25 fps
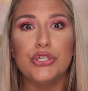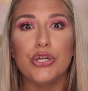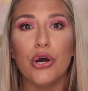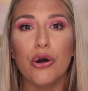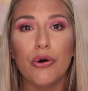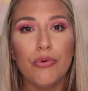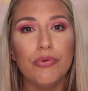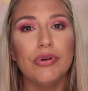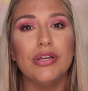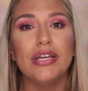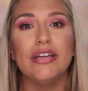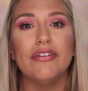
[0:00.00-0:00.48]

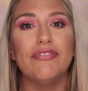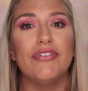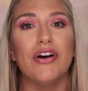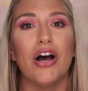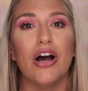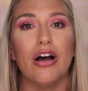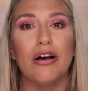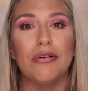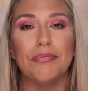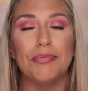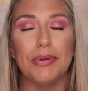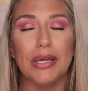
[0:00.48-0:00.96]
Don't give
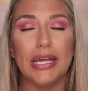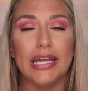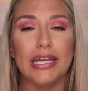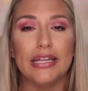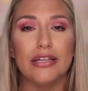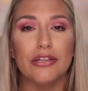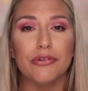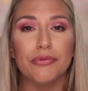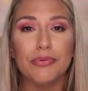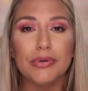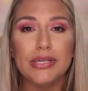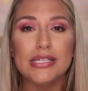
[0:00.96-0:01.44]
up.
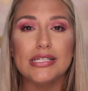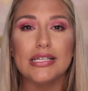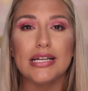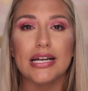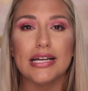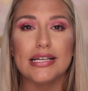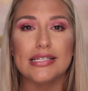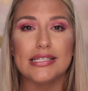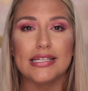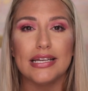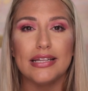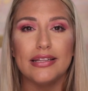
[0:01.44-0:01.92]
And the reason
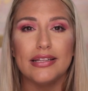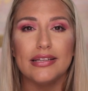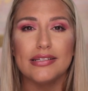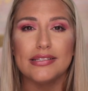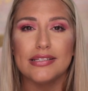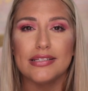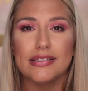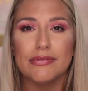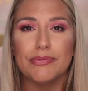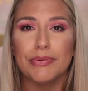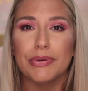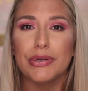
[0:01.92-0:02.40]
I say
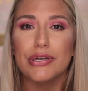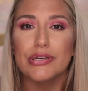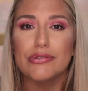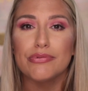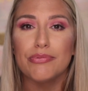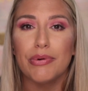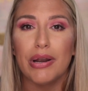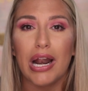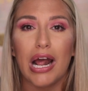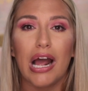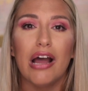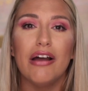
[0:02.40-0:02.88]
this is because
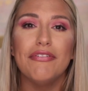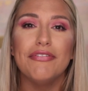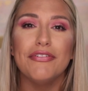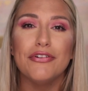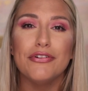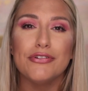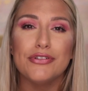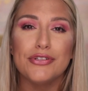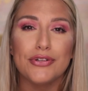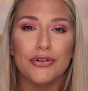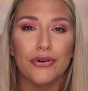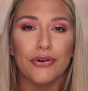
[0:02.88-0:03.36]
when I
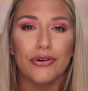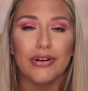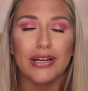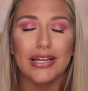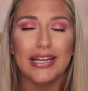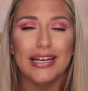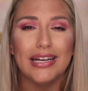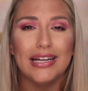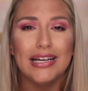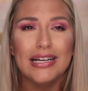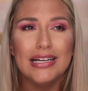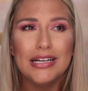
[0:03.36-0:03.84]
first
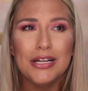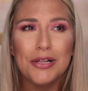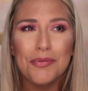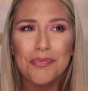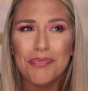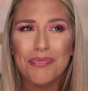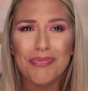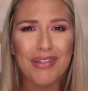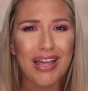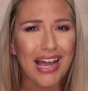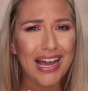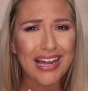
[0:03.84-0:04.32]
started,
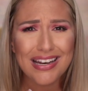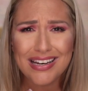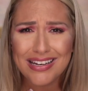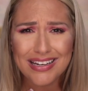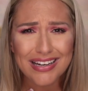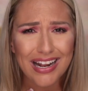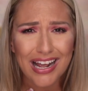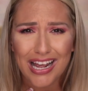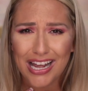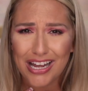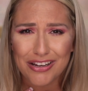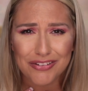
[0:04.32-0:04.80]
I
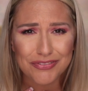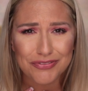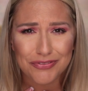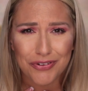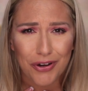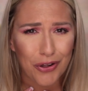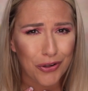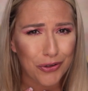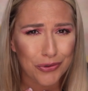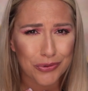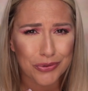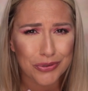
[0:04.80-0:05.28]
didn't have
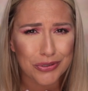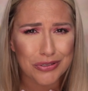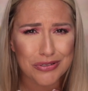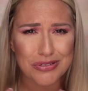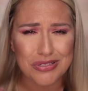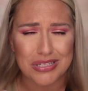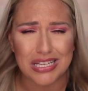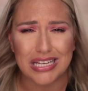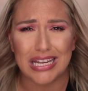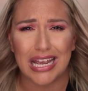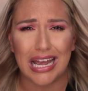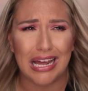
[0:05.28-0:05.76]

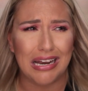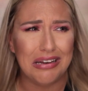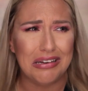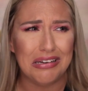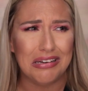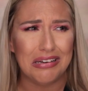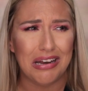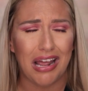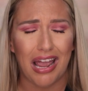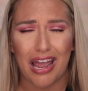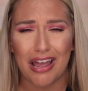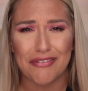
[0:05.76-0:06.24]
followers. Like I
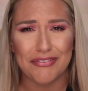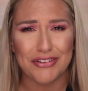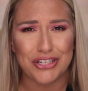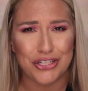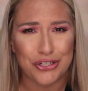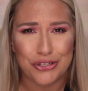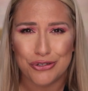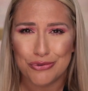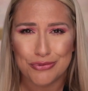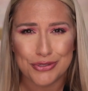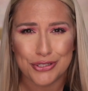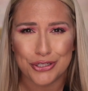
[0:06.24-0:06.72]
didn't have a
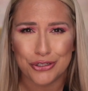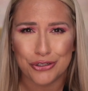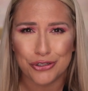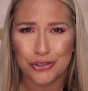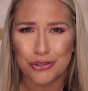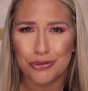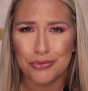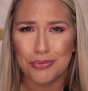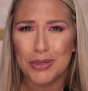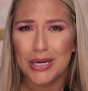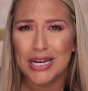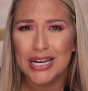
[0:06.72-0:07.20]

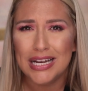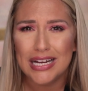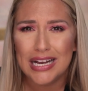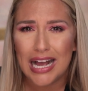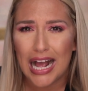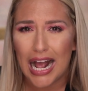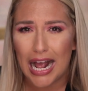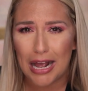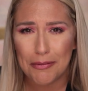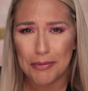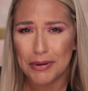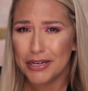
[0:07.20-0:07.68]
YouTube.
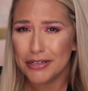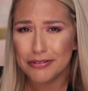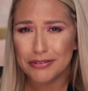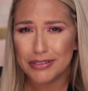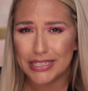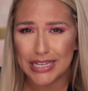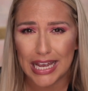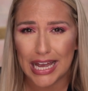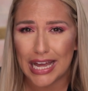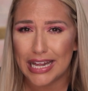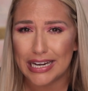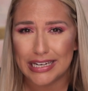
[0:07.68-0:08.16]
I
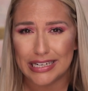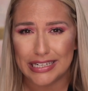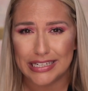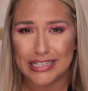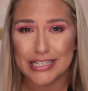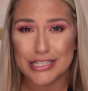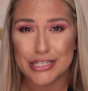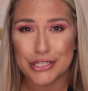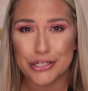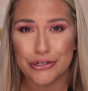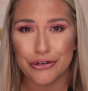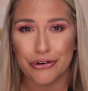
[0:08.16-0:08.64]
barely had an
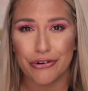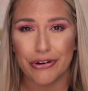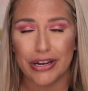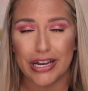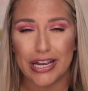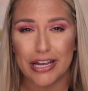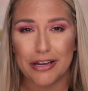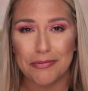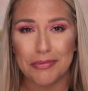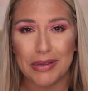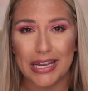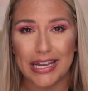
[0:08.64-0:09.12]

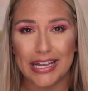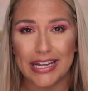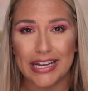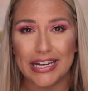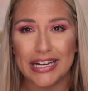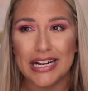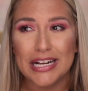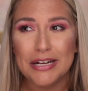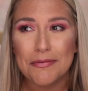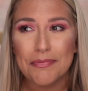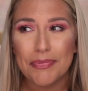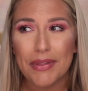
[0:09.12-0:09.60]
Instagram
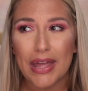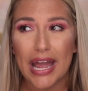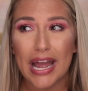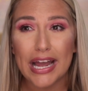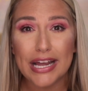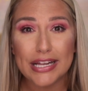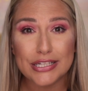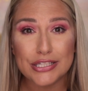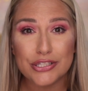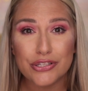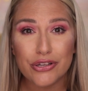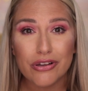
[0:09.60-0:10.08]
and I
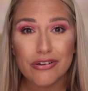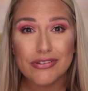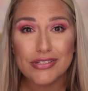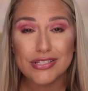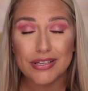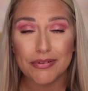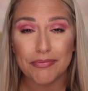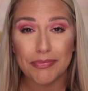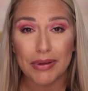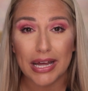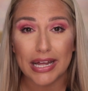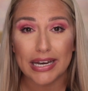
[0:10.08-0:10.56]
had saw
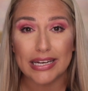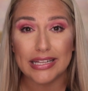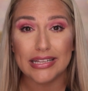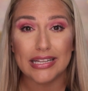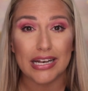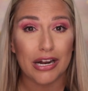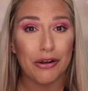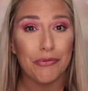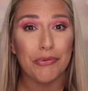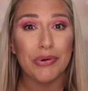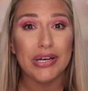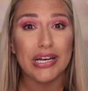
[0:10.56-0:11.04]
somebody
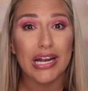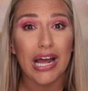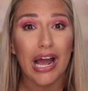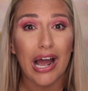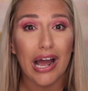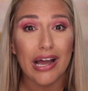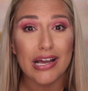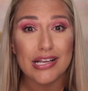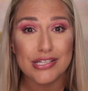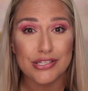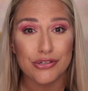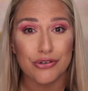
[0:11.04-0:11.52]
that I went to
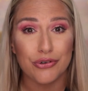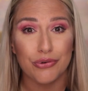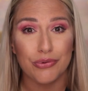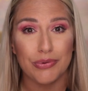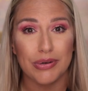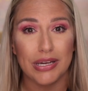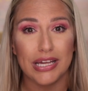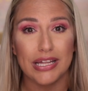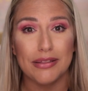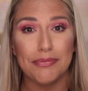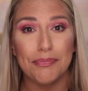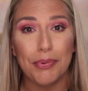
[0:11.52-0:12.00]
high school
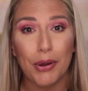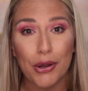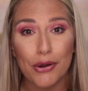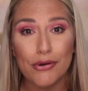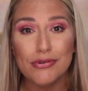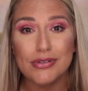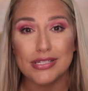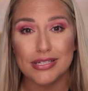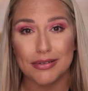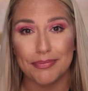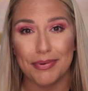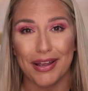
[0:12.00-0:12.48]
with
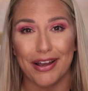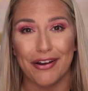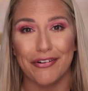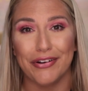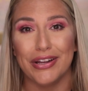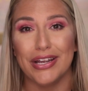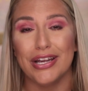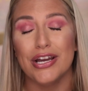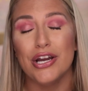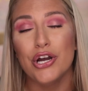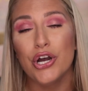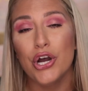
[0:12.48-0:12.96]
post about
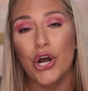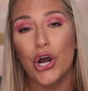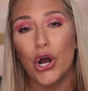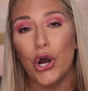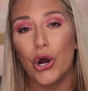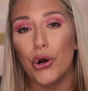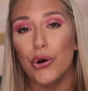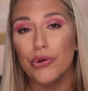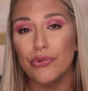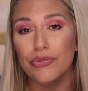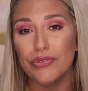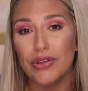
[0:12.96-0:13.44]
it
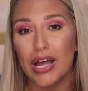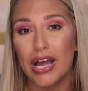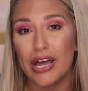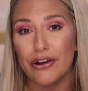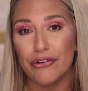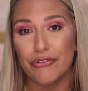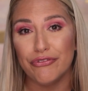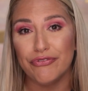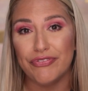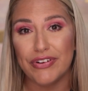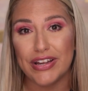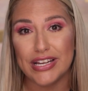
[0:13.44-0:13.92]

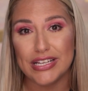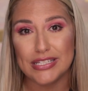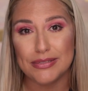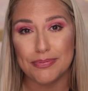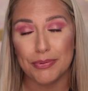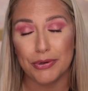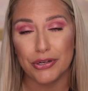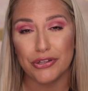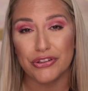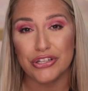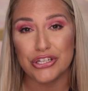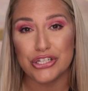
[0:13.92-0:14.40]
online on
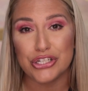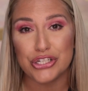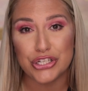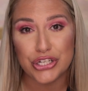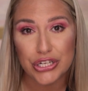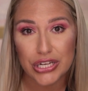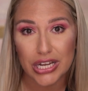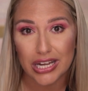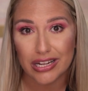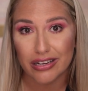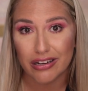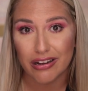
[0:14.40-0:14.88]
Facebook that
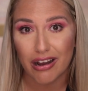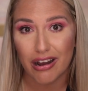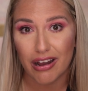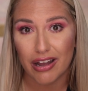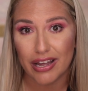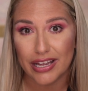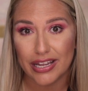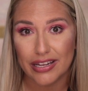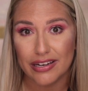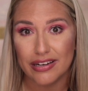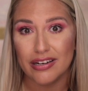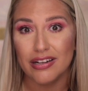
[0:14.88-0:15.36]
she had
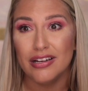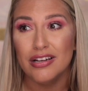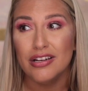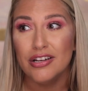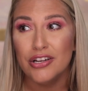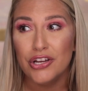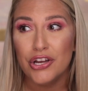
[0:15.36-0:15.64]
gotten